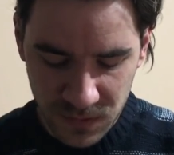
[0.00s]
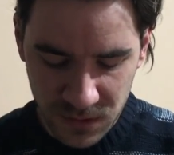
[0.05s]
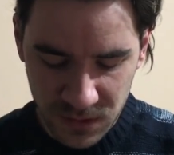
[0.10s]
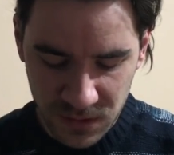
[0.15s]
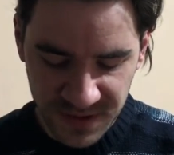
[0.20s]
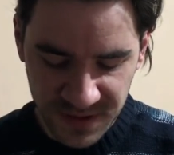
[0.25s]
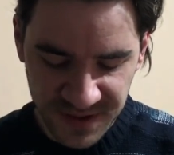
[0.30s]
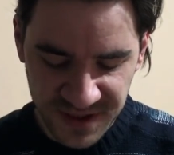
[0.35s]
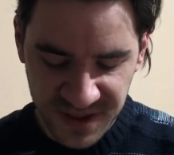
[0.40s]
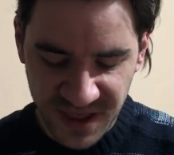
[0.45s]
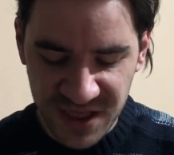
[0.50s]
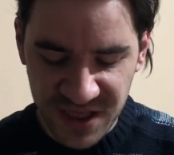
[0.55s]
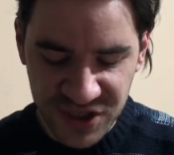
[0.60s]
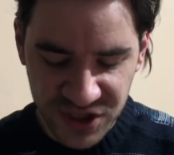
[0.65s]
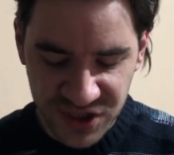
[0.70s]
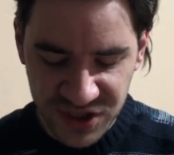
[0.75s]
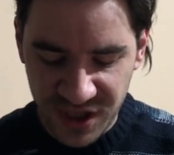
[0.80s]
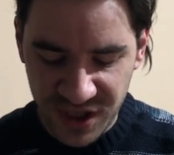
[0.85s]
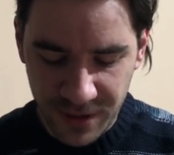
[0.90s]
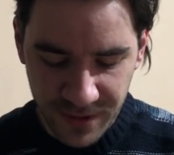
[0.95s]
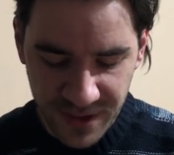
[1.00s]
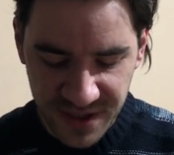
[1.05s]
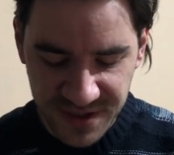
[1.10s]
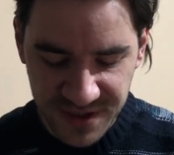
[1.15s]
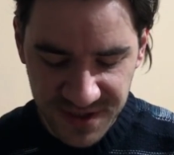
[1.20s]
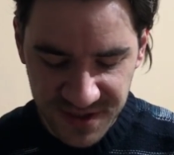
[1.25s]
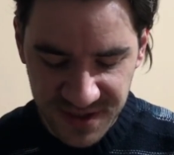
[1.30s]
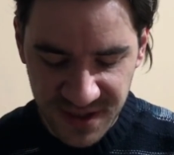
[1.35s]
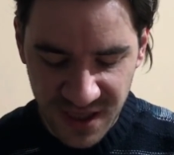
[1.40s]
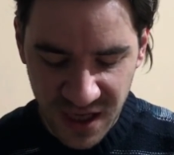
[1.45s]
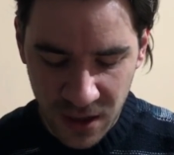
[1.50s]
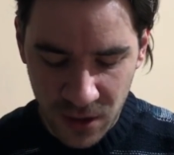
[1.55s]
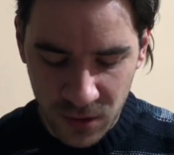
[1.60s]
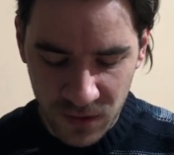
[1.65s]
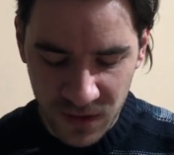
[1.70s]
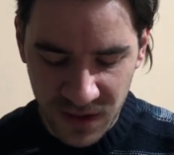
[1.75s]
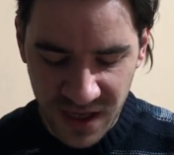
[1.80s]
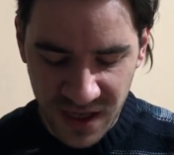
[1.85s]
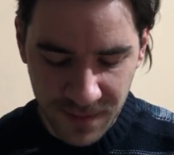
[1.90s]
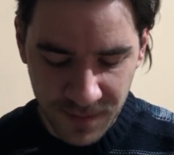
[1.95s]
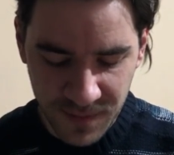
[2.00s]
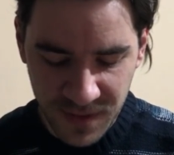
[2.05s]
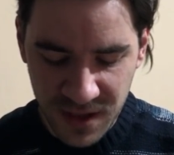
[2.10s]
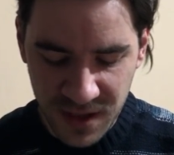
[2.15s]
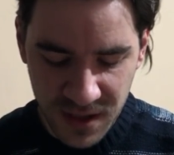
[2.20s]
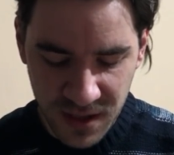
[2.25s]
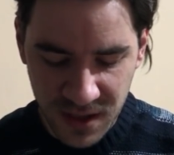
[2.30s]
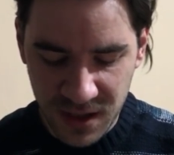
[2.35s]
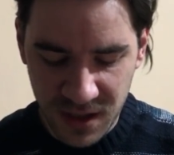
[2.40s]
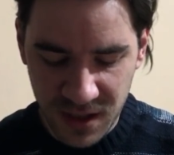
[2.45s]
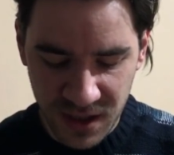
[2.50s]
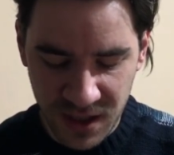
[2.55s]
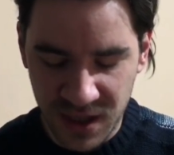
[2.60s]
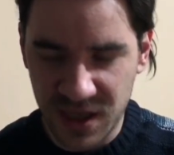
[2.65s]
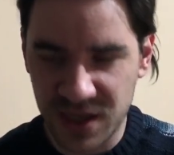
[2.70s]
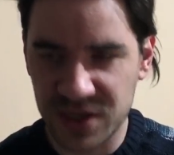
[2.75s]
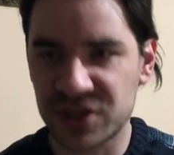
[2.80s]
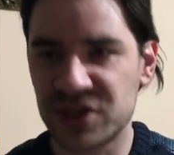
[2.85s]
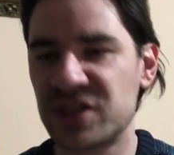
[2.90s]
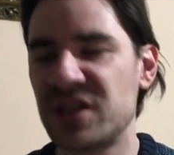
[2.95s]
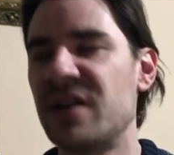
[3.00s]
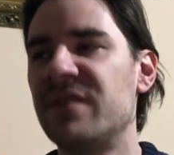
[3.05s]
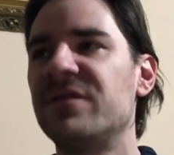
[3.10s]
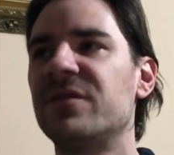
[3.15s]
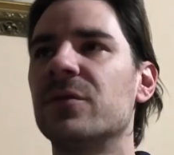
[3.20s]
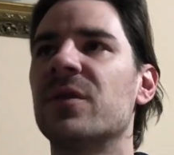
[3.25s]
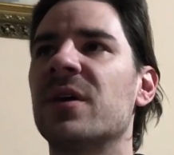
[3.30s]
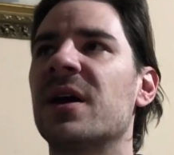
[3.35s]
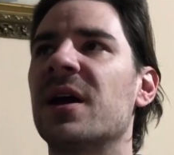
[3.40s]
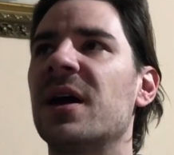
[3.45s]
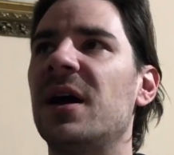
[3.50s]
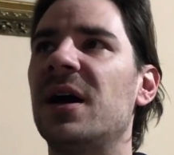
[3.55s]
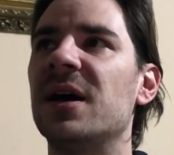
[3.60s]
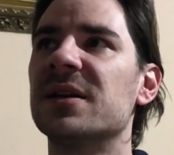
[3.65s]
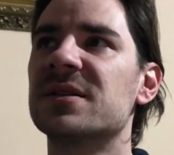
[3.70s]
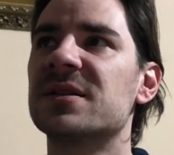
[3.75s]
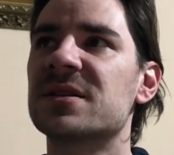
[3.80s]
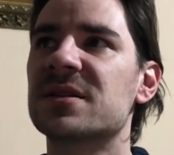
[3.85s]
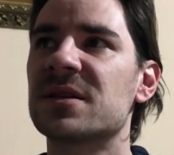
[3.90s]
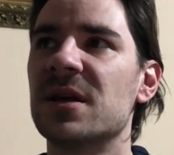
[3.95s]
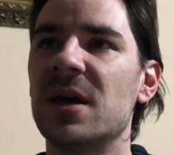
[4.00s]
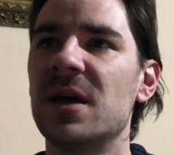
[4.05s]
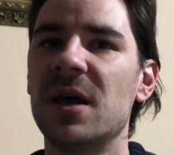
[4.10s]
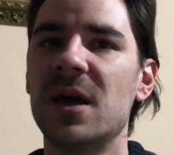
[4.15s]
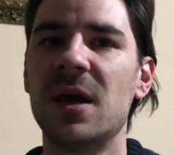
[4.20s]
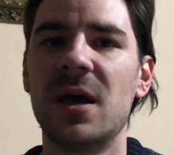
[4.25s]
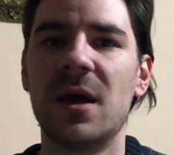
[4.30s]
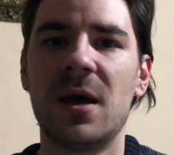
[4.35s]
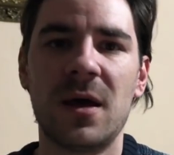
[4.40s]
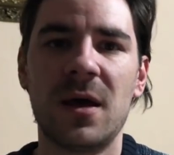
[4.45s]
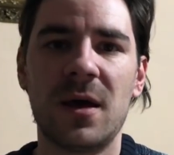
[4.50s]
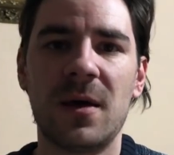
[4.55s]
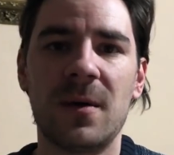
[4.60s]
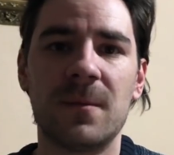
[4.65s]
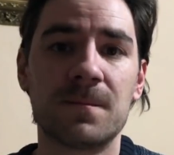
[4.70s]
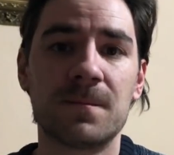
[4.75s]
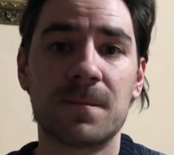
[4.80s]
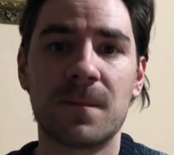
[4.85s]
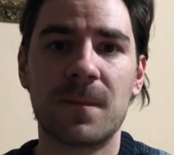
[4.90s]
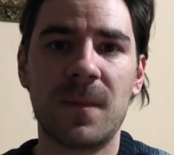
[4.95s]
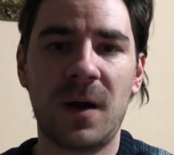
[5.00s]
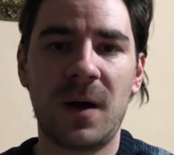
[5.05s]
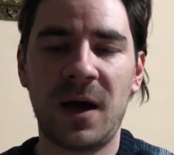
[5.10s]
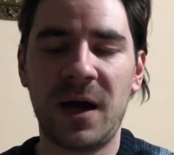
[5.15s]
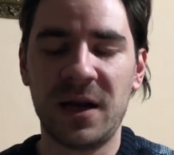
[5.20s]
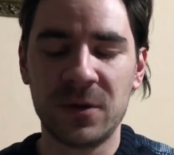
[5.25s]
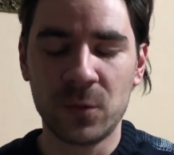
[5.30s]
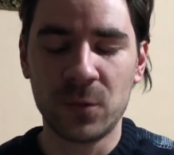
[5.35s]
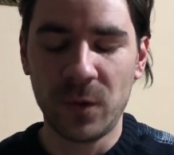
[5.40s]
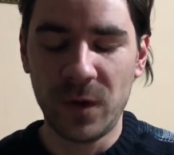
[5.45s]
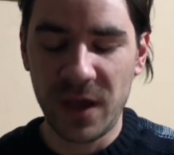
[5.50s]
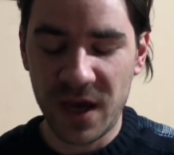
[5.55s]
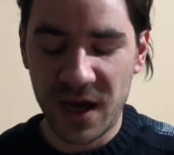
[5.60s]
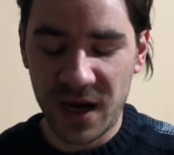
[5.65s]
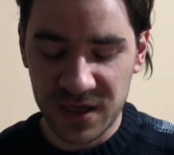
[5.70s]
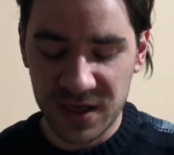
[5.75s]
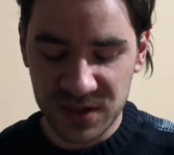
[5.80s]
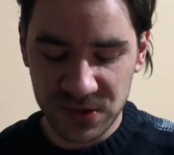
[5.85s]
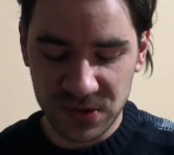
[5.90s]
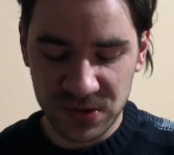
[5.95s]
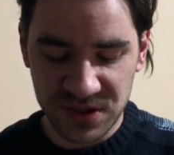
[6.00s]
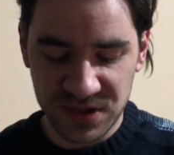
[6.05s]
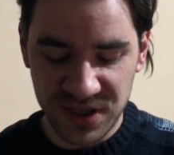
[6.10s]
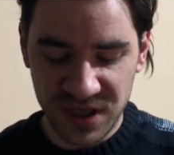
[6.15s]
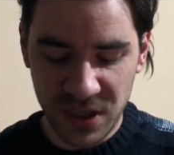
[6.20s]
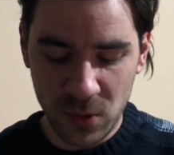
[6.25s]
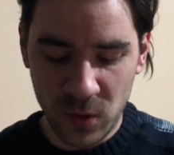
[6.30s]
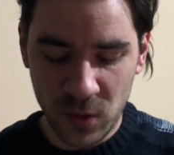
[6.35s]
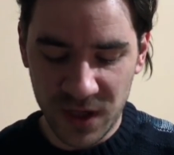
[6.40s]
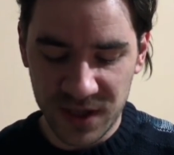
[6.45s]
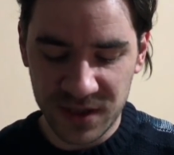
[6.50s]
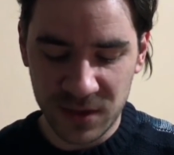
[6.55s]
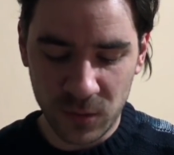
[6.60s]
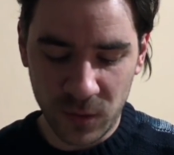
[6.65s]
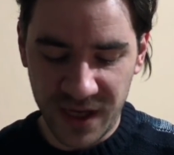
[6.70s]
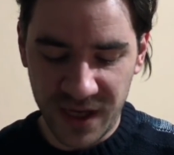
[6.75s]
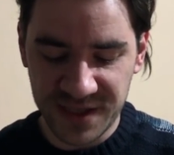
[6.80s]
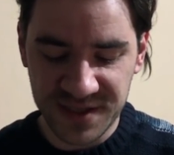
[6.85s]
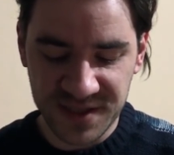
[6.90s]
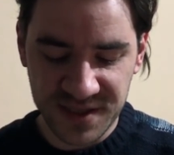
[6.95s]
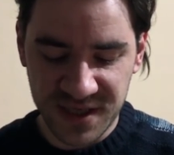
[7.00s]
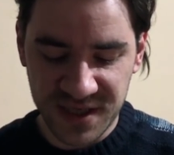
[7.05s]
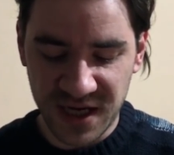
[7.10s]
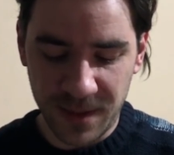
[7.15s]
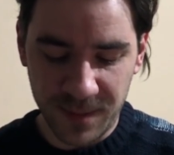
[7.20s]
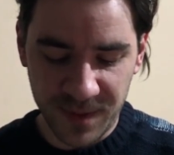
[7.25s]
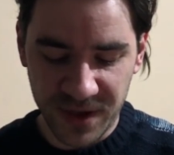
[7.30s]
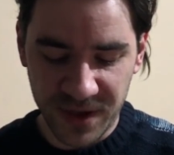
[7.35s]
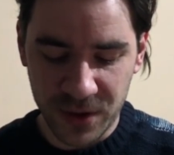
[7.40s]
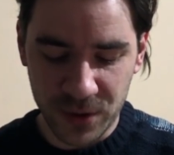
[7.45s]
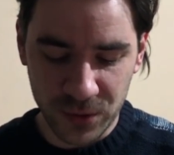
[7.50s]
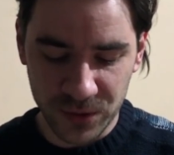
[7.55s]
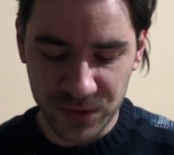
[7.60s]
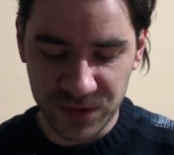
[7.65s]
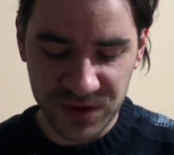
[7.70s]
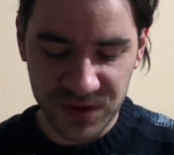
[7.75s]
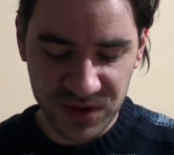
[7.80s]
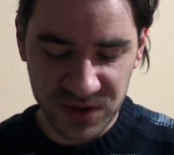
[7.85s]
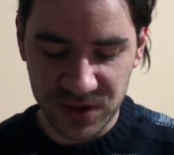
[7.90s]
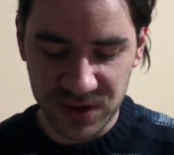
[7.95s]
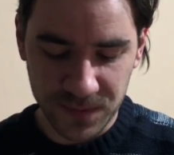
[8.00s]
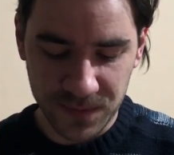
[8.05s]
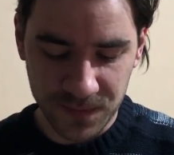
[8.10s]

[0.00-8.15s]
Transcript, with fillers: Sagittarius. Now let me uh, shuffle the cards and we are to see what awaits Capricorns.